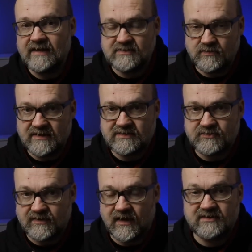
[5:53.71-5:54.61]
as soon as you
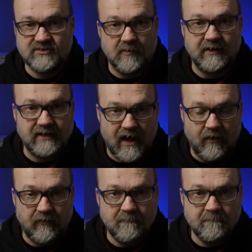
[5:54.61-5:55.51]
start stopping
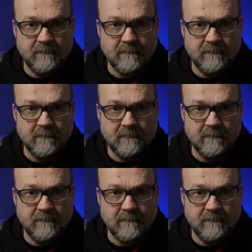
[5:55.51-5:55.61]
down.